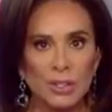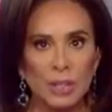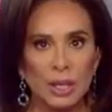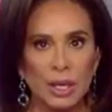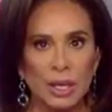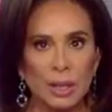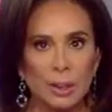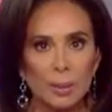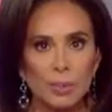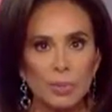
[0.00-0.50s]

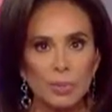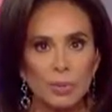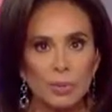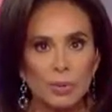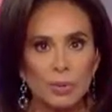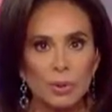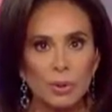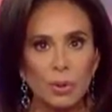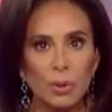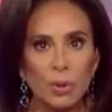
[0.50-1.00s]

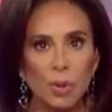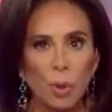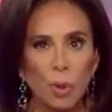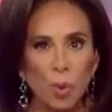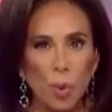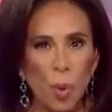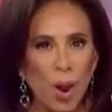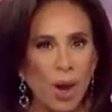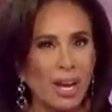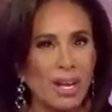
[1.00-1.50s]
claims?
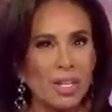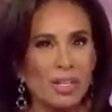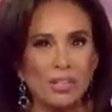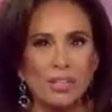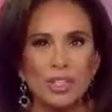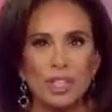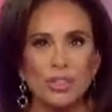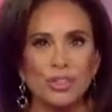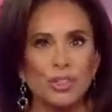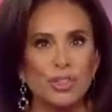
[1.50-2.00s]
Why
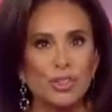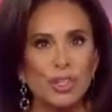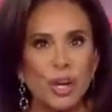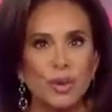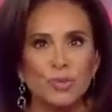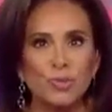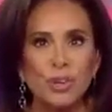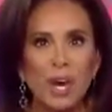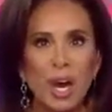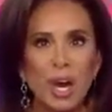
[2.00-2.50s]
is this
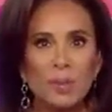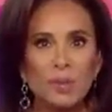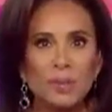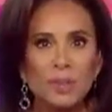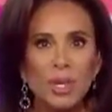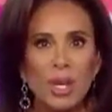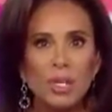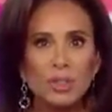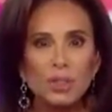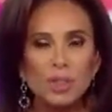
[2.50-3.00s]
stuff
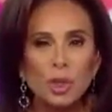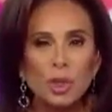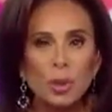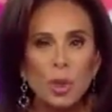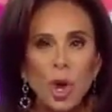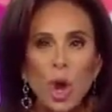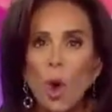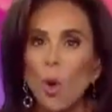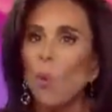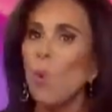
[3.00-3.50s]

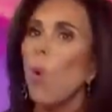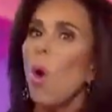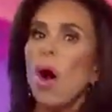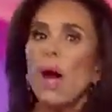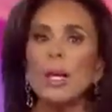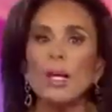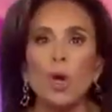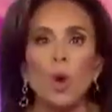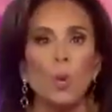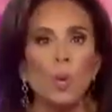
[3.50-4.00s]
confidential?
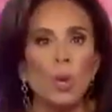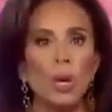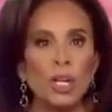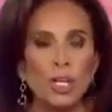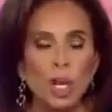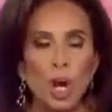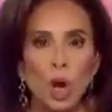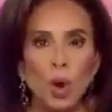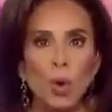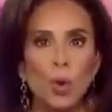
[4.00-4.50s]
Why don't we
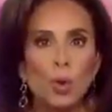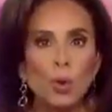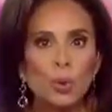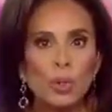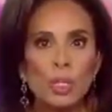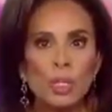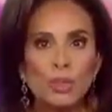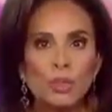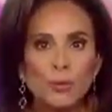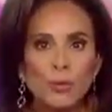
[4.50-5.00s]
know who
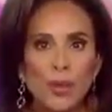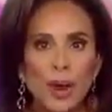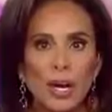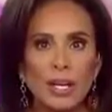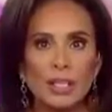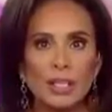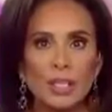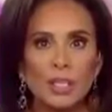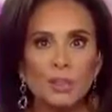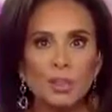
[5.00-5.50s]
these
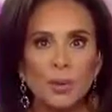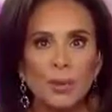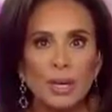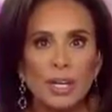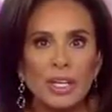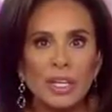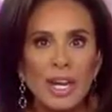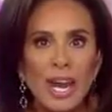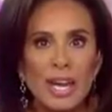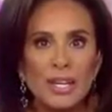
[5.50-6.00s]
findings are
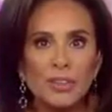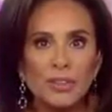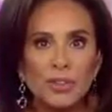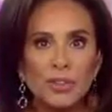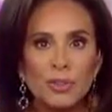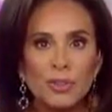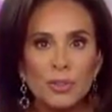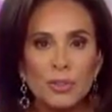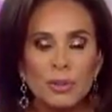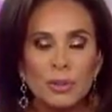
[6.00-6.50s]

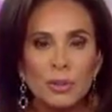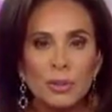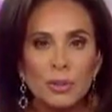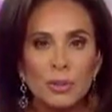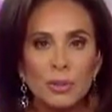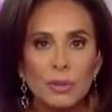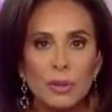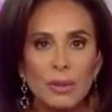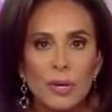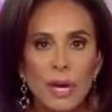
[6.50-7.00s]
against?
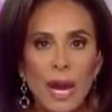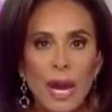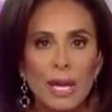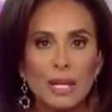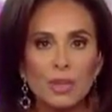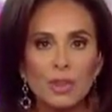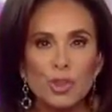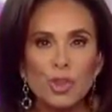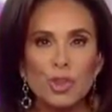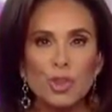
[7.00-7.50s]

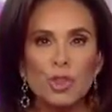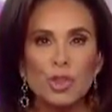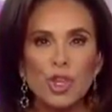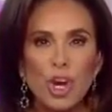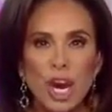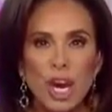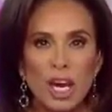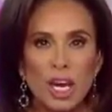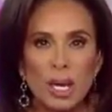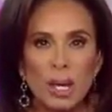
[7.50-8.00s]
And
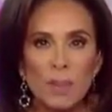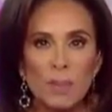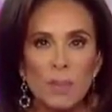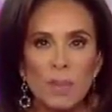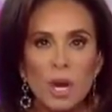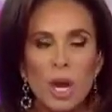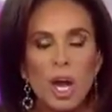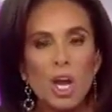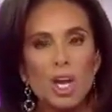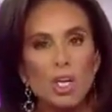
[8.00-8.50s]
shame.
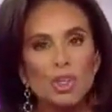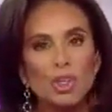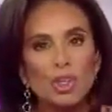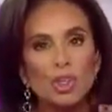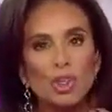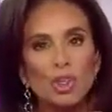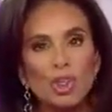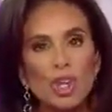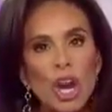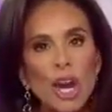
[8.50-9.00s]

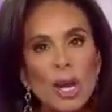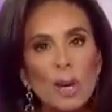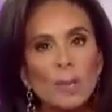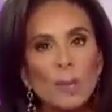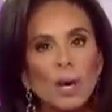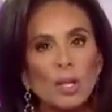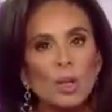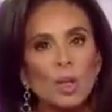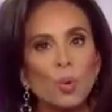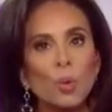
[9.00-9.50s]

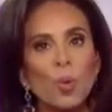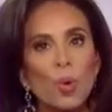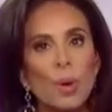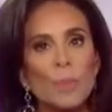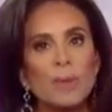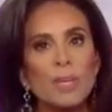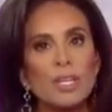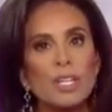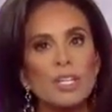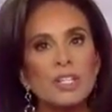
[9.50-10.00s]
Shame on the
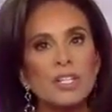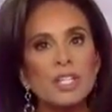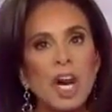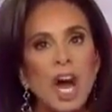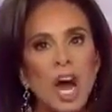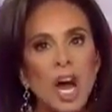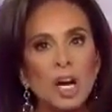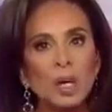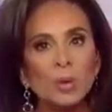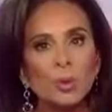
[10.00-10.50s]
women in
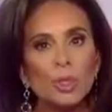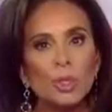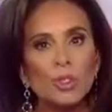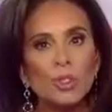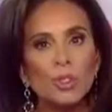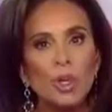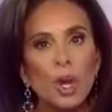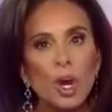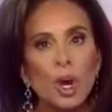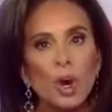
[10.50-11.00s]

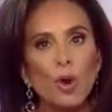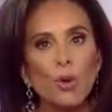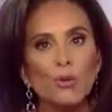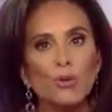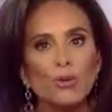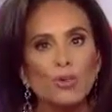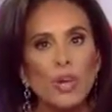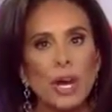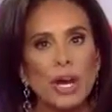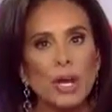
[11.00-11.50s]
Congress
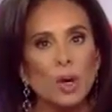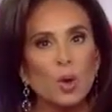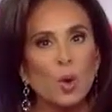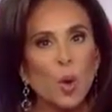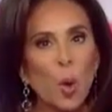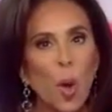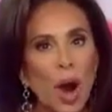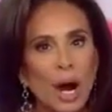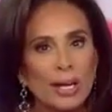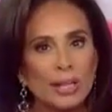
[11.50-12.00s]
who've sat
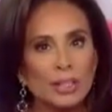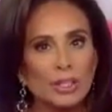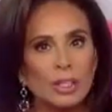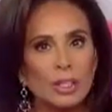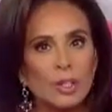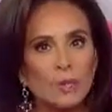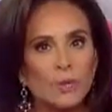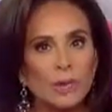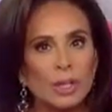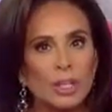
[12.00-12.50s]

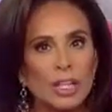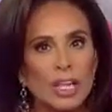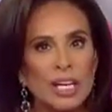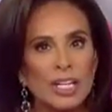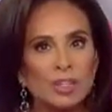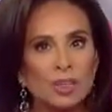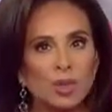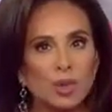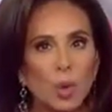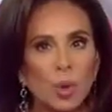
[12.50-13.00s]
quietly for the
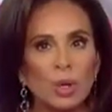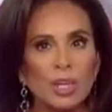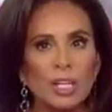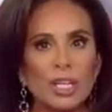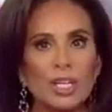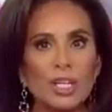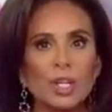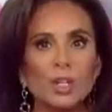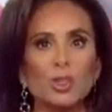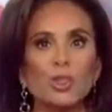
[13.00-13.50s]
last 20
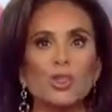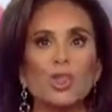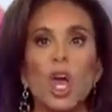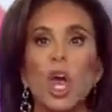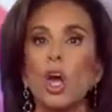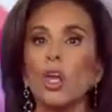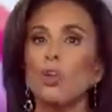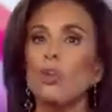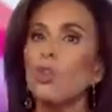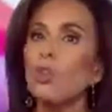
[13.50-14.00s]
years,
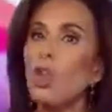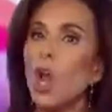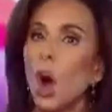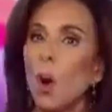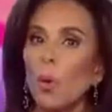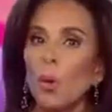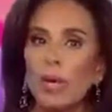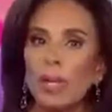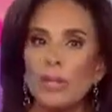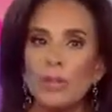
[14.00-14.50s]

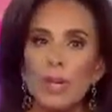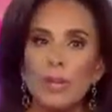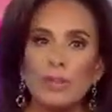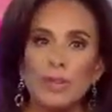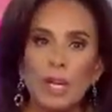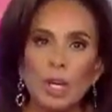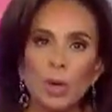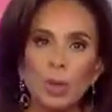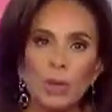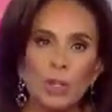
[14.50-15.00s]
knowing that
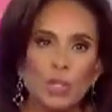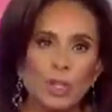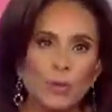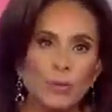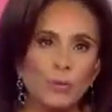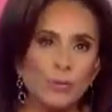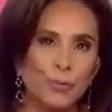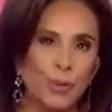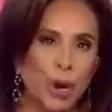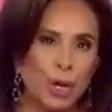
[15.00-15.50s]
there was a
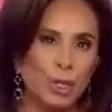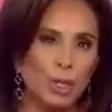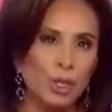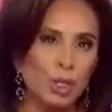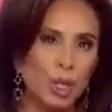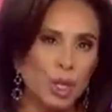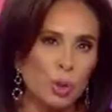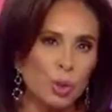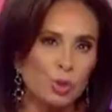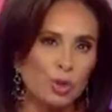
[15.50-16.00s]

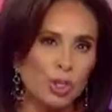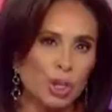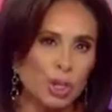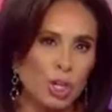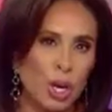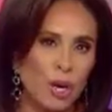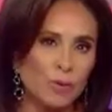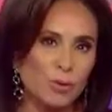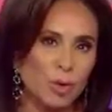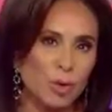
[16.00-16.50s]
fund used to
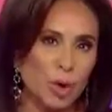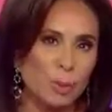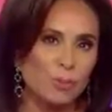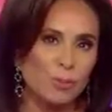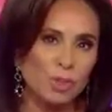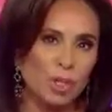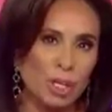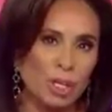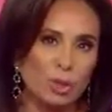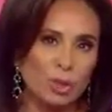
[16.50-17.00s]
cover
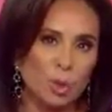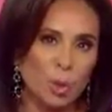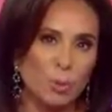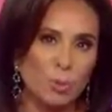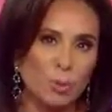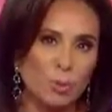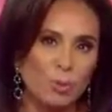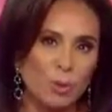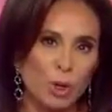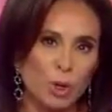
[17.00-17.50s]
up sexual
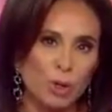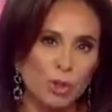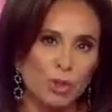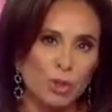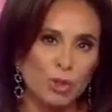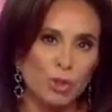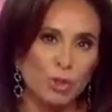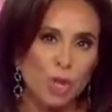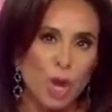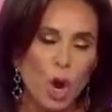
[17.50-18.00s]

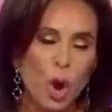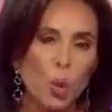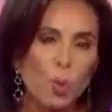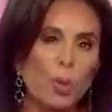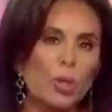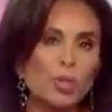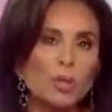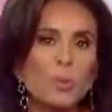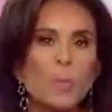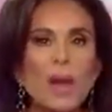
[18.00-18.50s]
perversions,
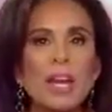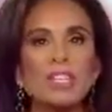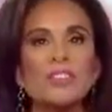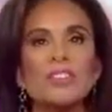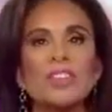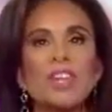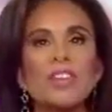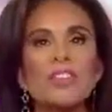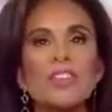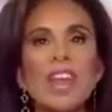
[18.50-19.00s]
which makes
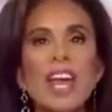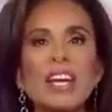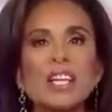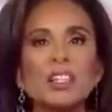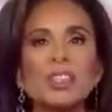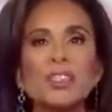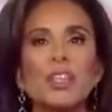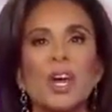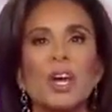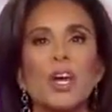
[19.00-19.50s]
the
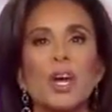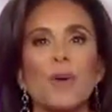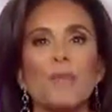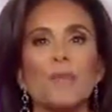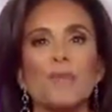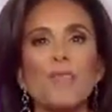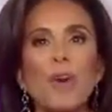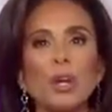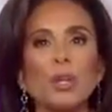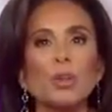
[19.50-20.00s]
next
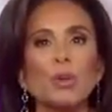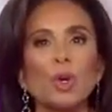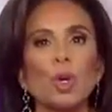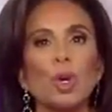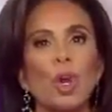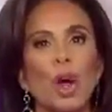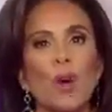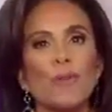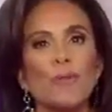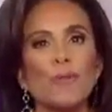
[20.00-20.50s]

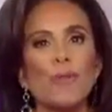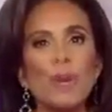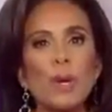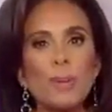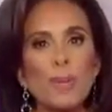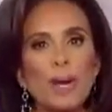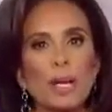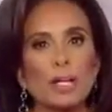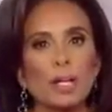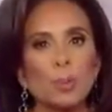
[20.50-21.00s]
federal
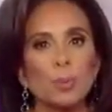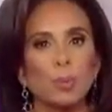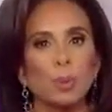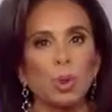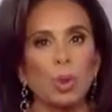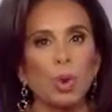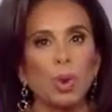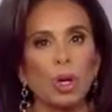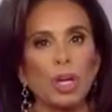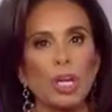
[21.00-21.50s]
female
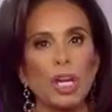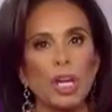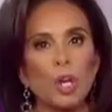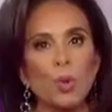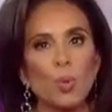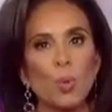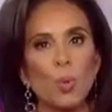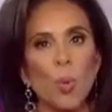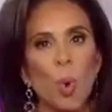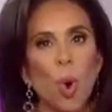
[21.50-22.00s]
employee
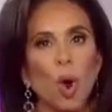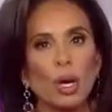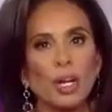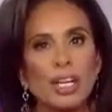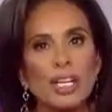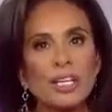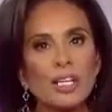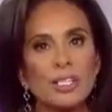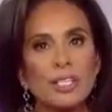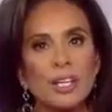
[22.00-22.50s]

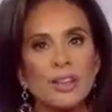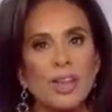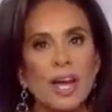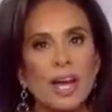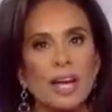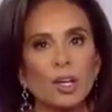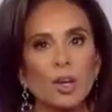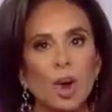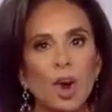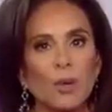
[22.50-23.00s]
walking into
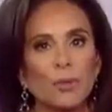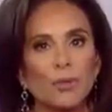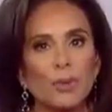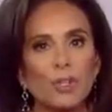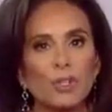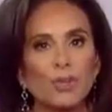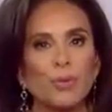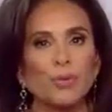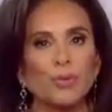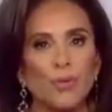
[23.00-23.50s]
that
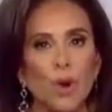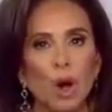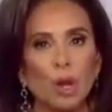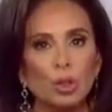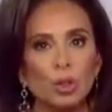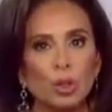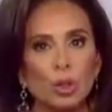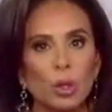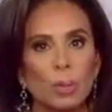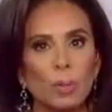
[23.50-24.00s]
office
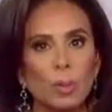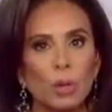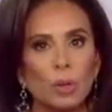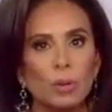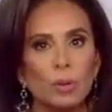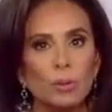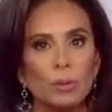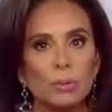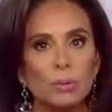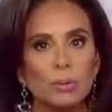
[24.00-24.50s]

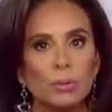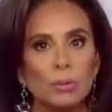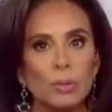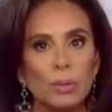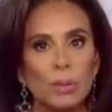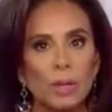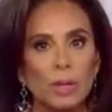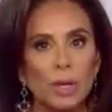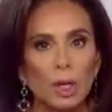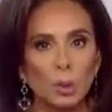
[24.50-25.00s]
vulnerable.
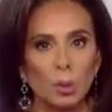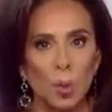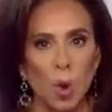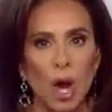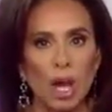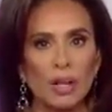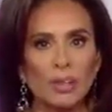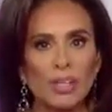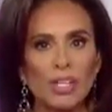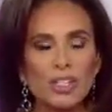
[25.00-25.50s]
And
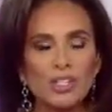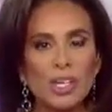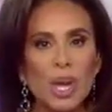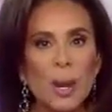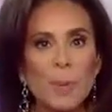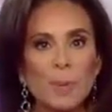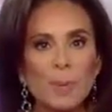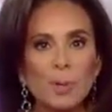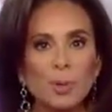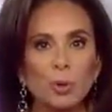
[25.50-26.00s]
while these
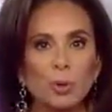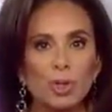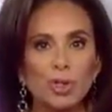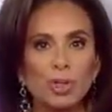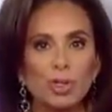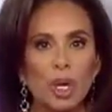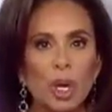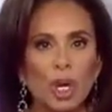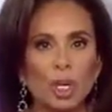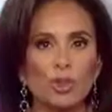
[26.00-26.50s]

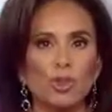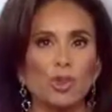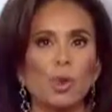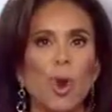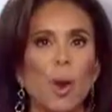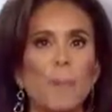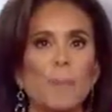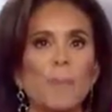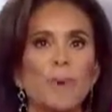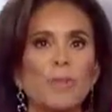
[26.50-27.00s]
hypocrites
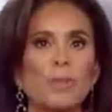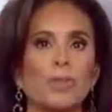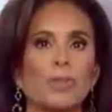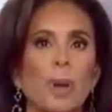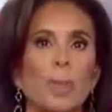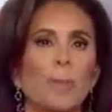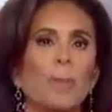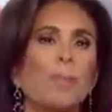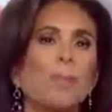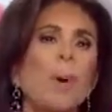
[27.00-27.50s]
trumpet
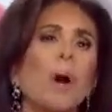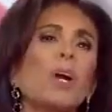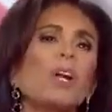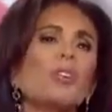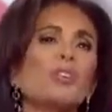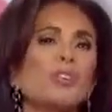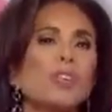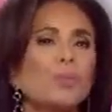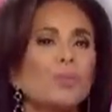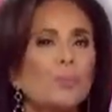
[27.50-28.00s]
the
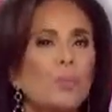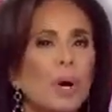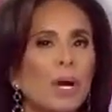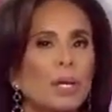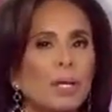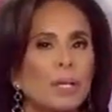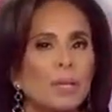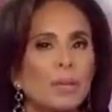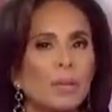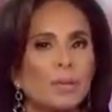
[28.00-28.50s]
buckets of
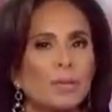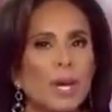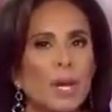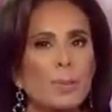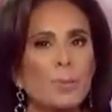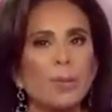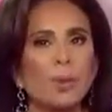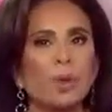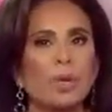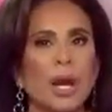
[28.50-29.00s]
money that
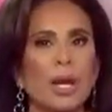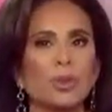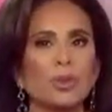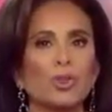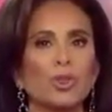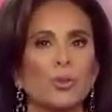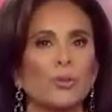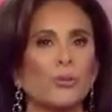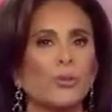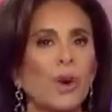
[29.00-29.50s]
they put
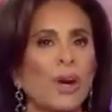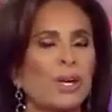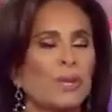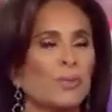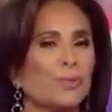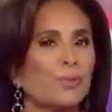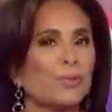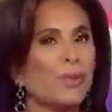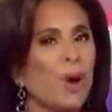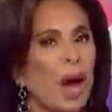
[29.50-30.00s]
out to
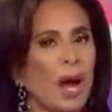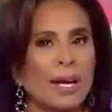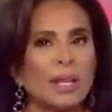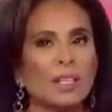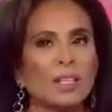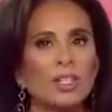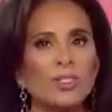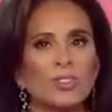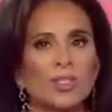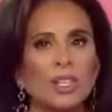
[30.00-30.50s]
fight
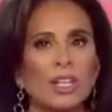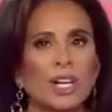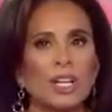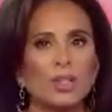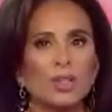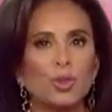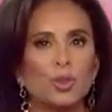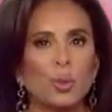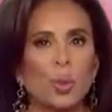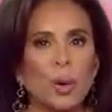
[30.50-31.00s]
violence
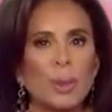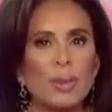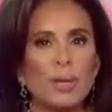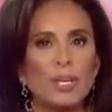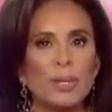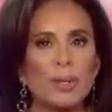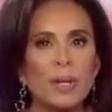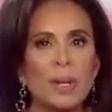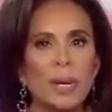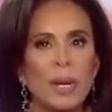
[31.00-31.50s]
against
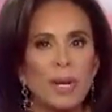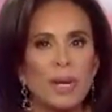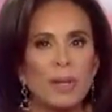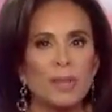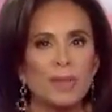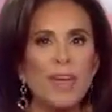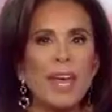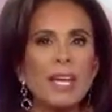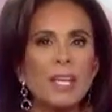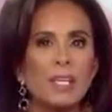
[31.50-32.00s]
women,
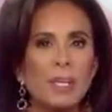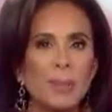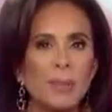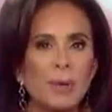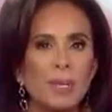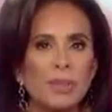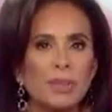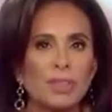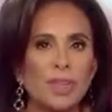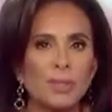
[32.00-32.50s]
they
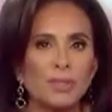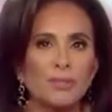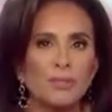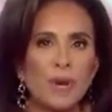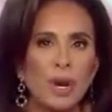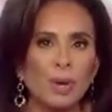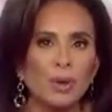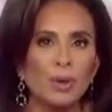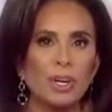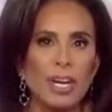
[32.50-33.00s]
commit the
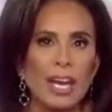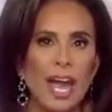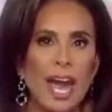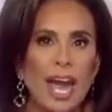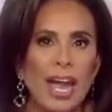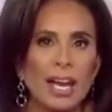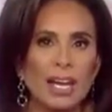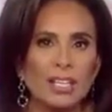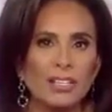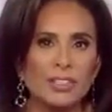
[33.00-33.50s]
very
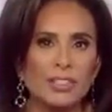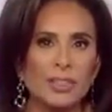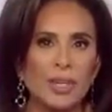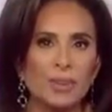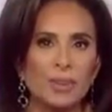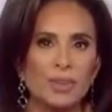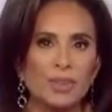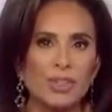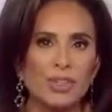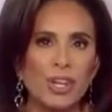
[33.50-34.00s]
acts
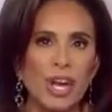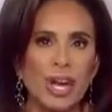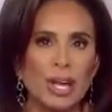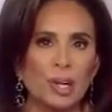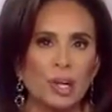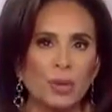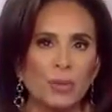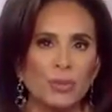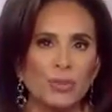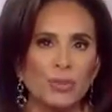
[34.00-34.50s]

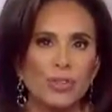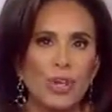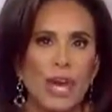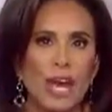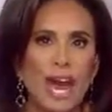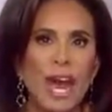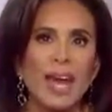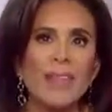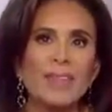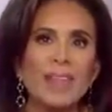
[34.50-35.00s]
themselves,
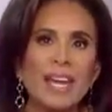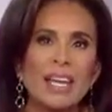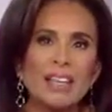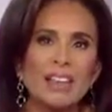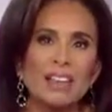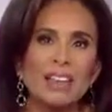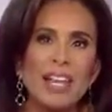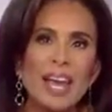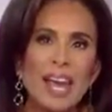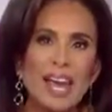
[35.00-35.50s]
and they
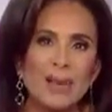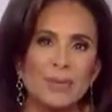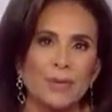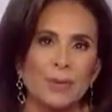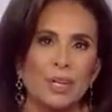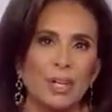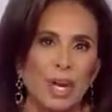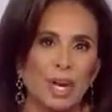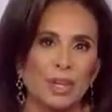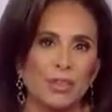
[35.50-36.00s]
laugh
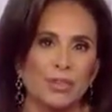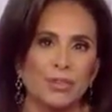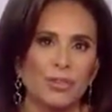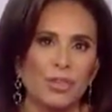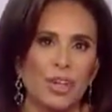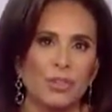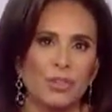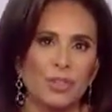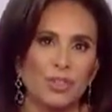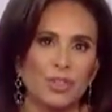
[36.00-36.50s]
at us
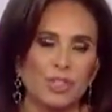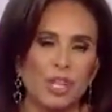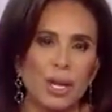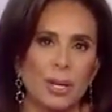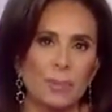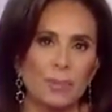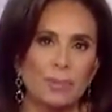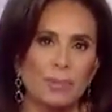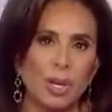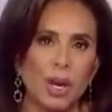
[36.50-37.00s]
at the
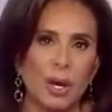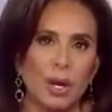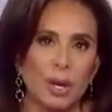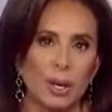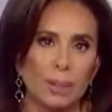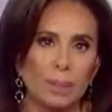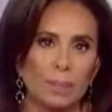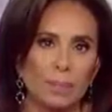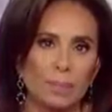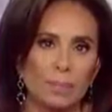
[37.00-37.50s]
same
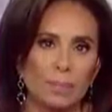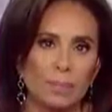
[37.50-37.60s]
time.